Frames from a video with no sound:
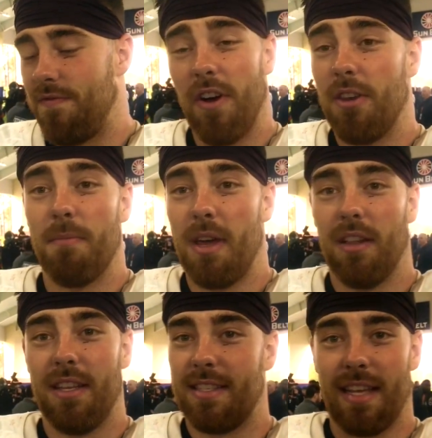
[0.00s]

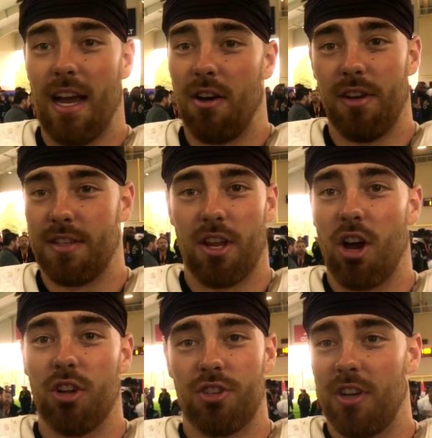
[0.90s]
fundamentally sound as a
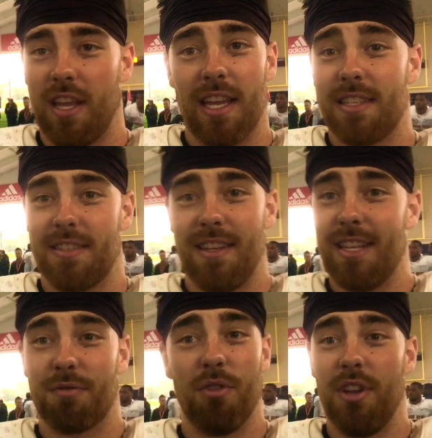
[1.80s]
culture. Like
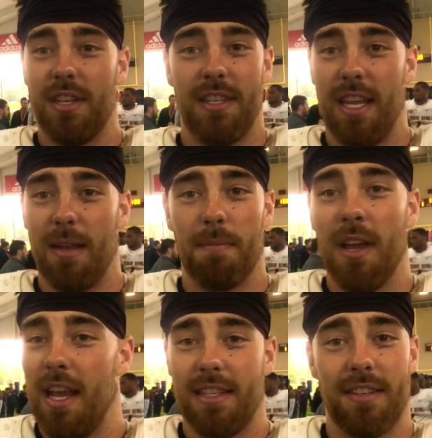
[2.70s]
it's rooted deep.
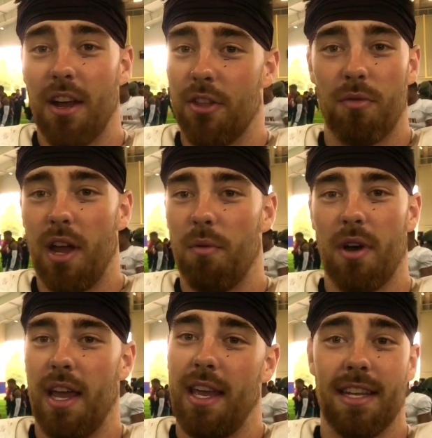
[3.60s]
It's done the right
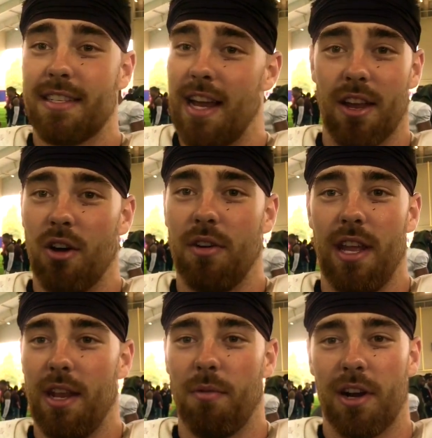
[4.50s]
way, and it's not going
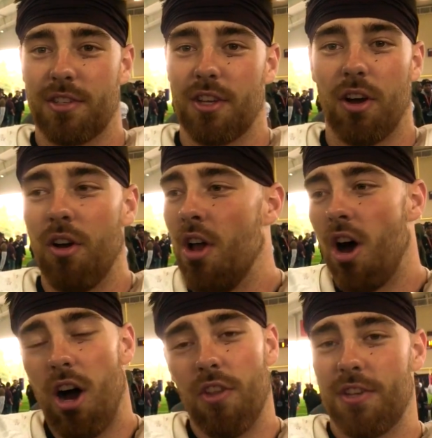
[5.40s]
anywhere. So
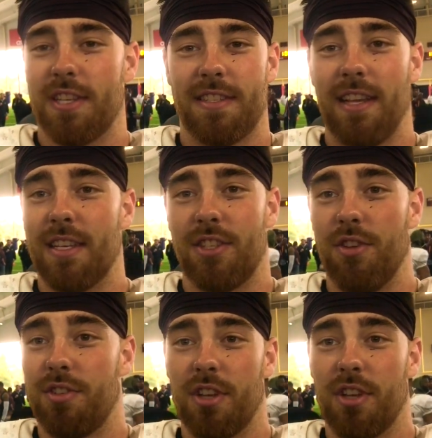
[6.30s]
all the success you